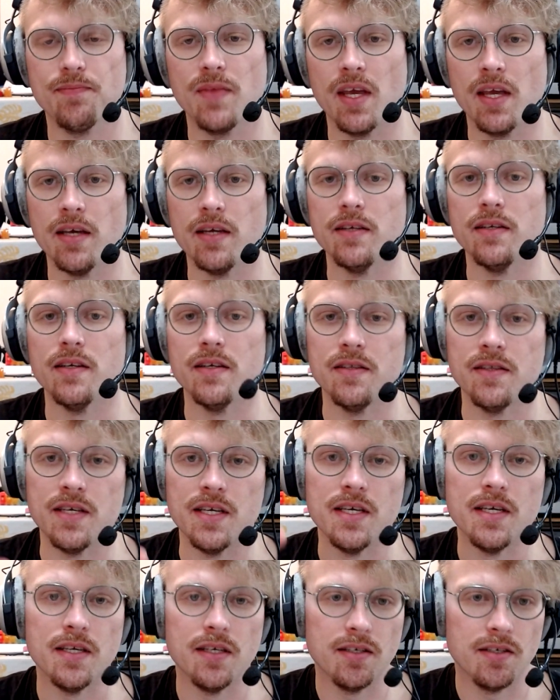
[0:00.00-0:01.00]
and
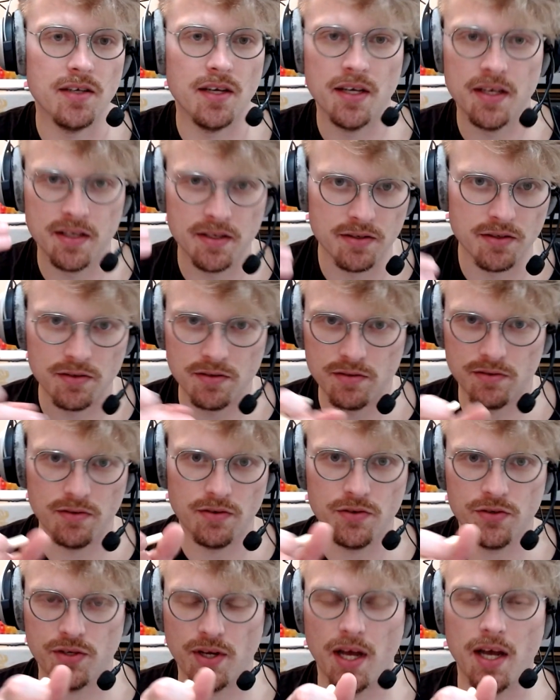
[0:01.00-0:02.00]
the
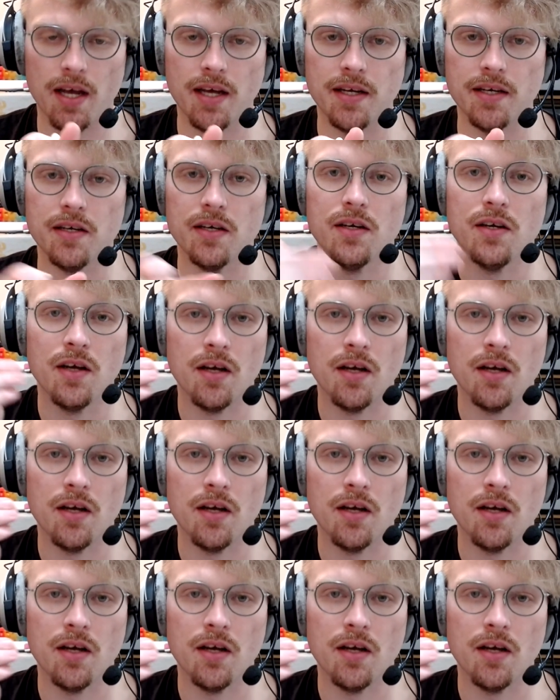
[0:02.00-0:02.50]
inside